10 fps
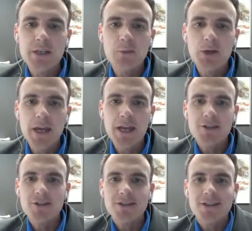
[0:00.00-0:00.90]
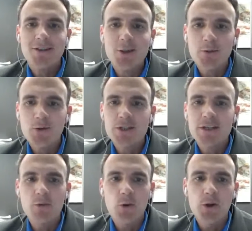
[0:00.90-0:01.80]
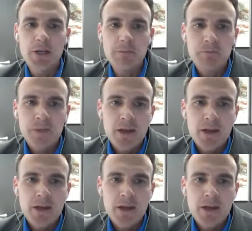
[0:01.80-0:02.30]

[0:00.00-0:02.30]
Communications at the University of Oregon.